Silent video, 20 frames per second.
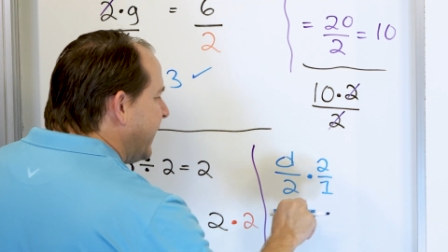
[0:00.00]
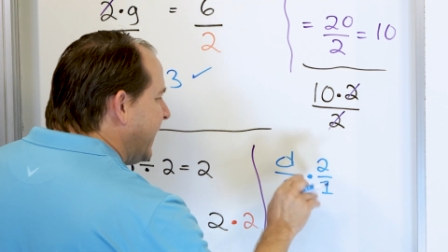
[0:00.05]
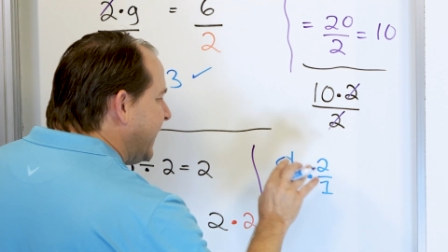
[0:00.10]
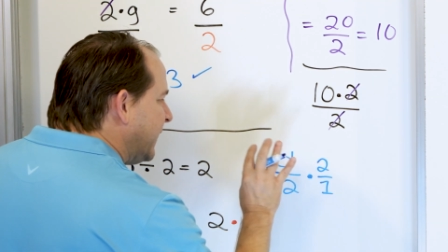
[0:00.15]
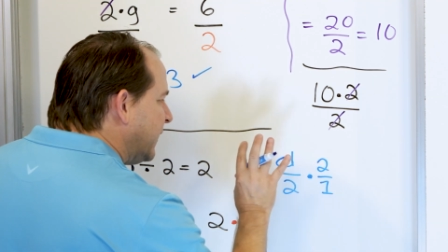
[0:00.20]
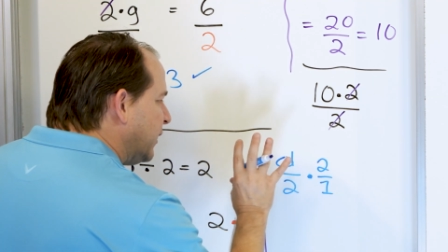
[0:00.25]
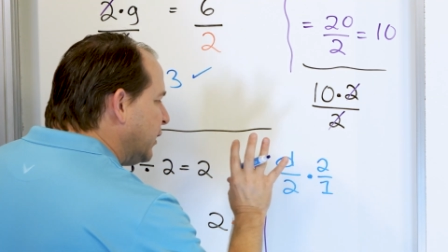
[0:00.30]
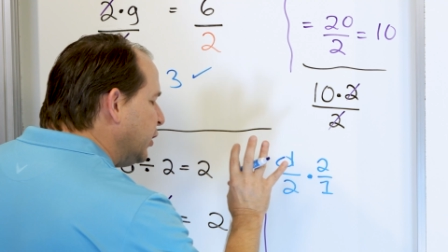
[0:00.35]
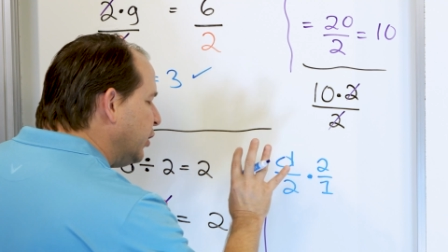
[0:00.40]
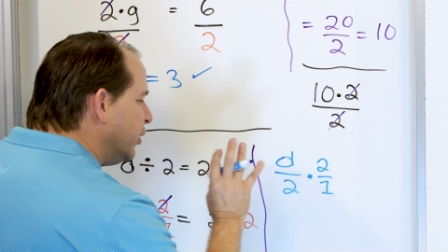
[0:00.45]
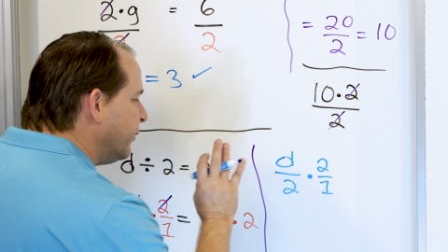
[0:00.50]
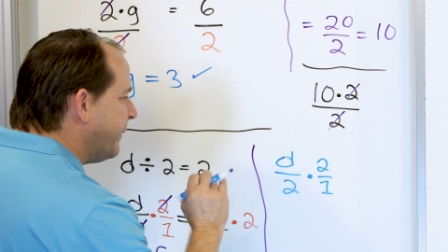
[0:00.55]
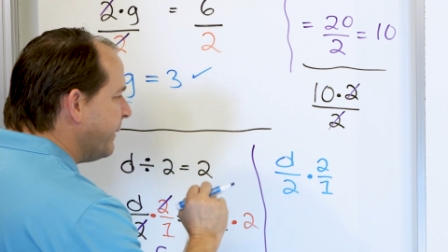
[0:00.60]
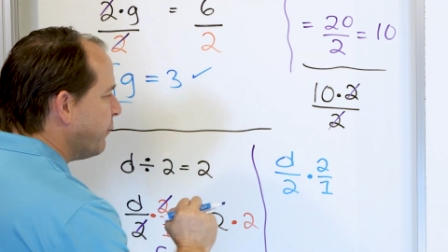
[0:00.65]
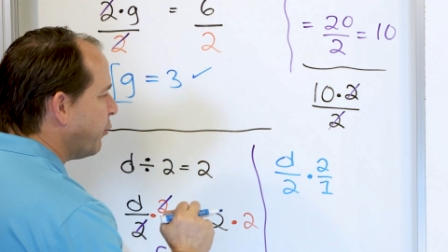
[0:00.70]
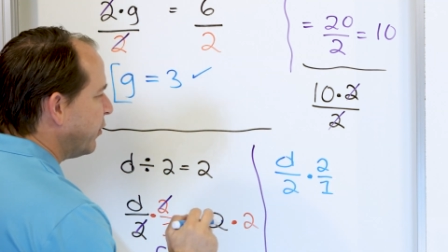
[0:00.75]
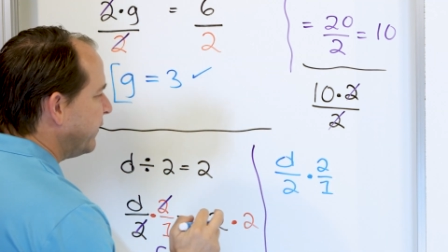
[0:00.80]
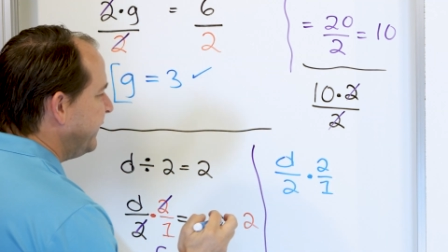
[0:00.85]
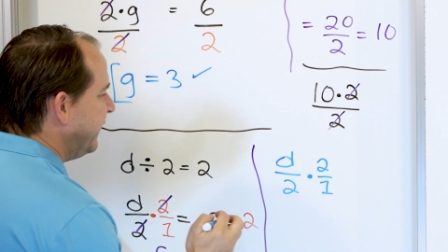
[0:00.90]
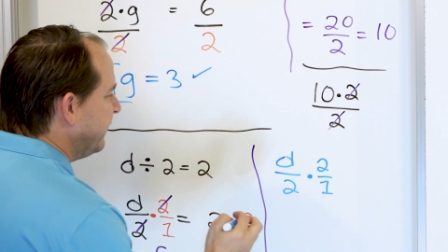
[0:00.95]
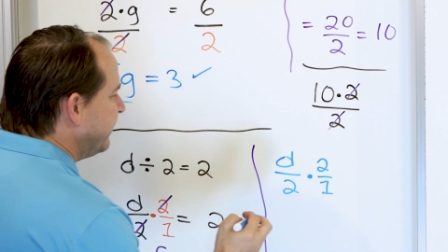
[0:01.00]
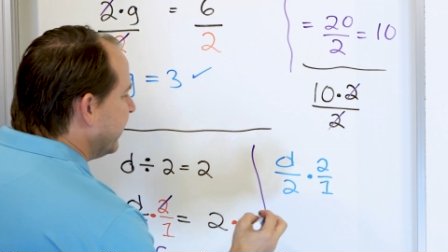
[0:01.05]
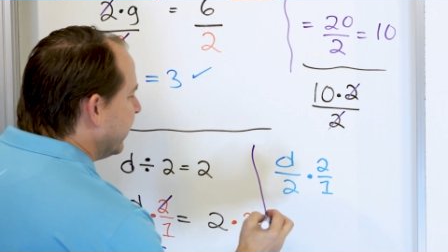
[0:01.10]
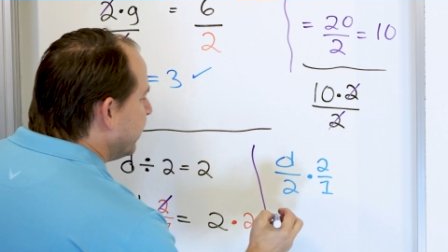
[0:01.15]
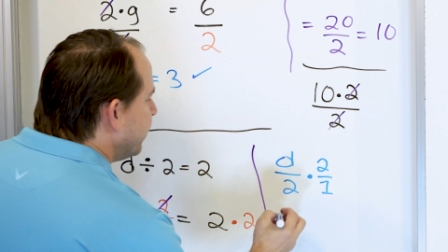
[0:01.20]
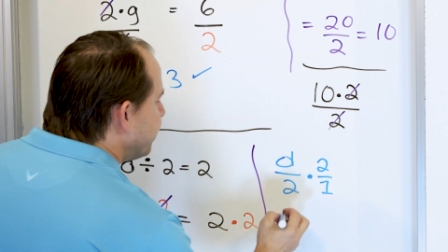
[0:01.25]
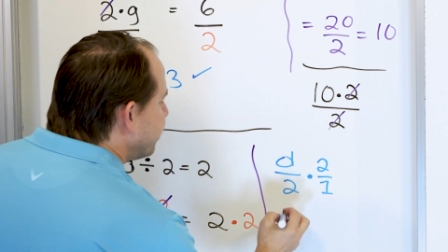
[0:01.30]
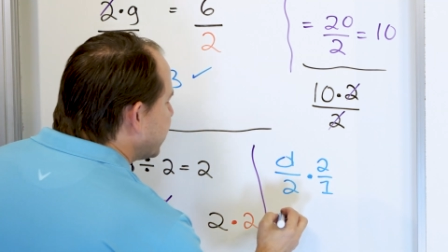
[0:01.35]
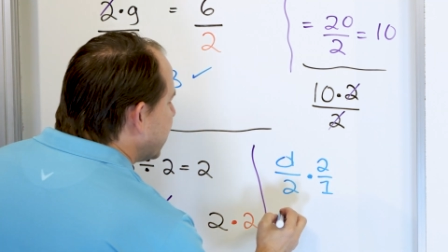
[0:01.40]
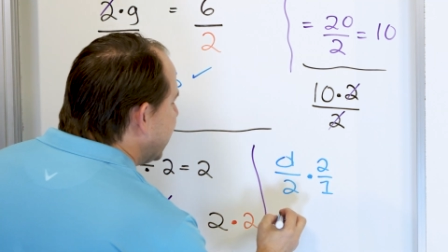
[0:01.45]
a little bit more
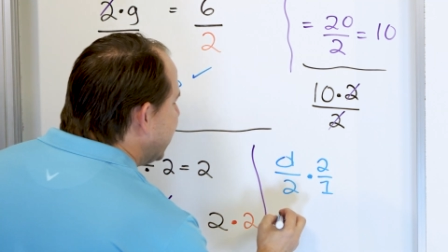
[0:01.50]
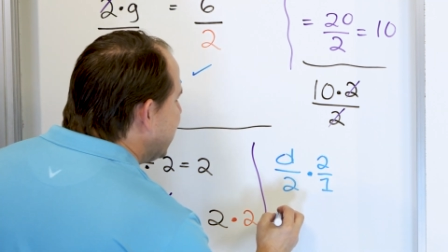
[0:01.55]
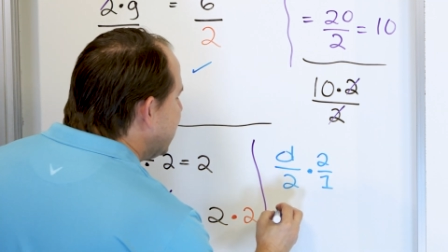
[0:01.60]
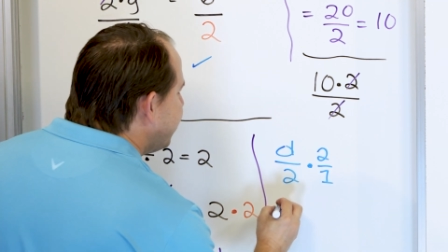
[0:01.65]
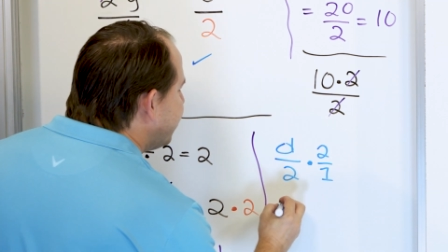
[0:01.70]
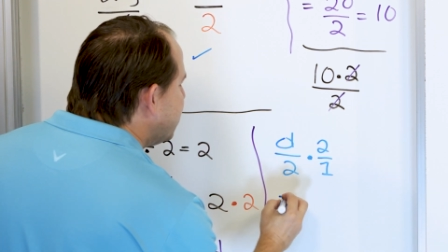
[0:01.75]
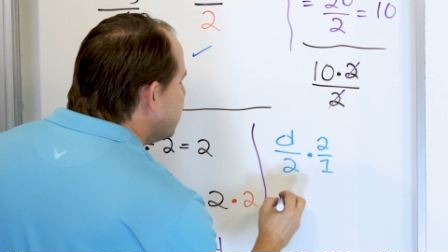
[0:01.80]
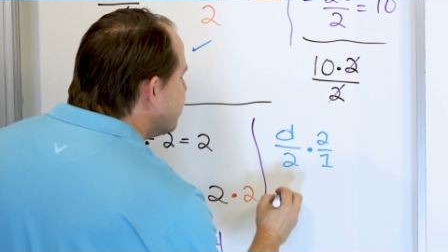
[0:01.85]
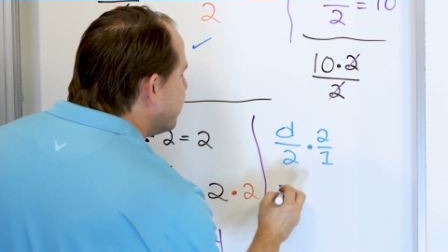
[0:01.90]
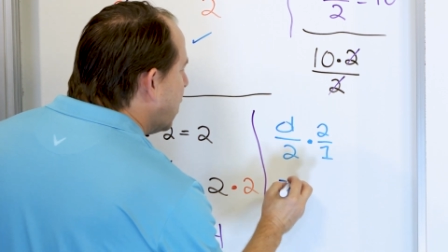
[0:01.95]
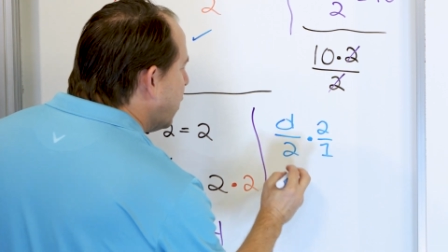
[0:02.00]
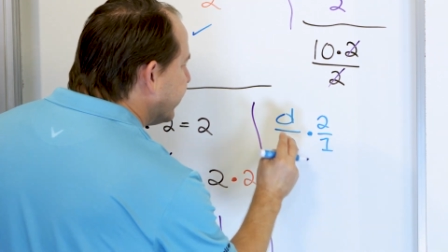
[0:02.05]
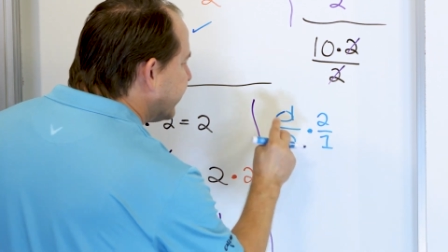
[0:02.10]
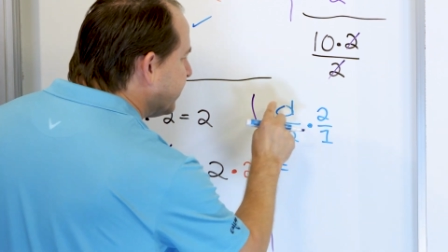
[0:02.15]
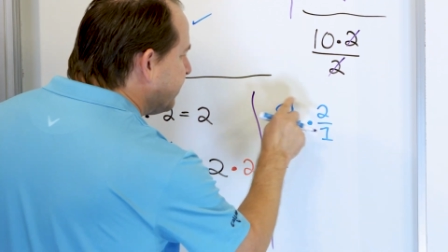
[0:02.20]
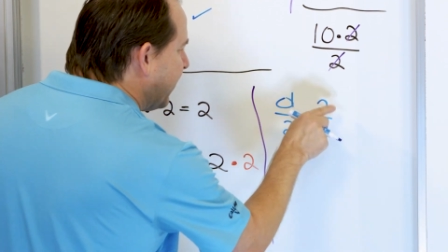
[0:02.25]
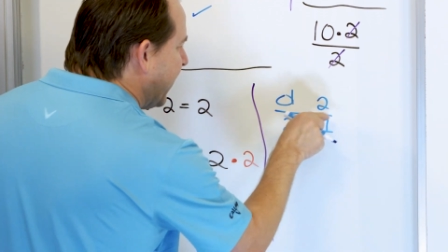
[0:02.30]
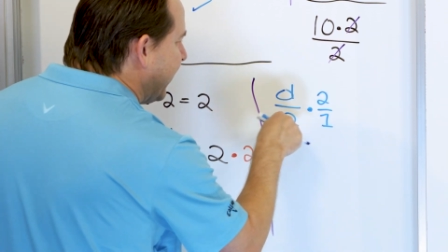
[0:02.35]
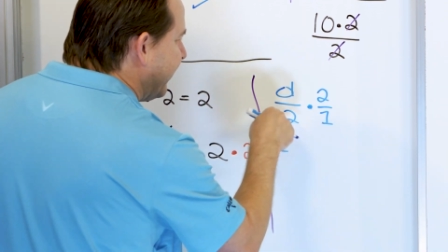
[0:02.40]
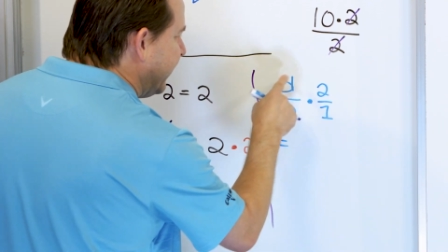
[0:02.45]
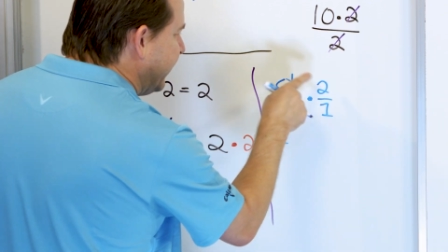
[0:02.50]
detail. If you multiply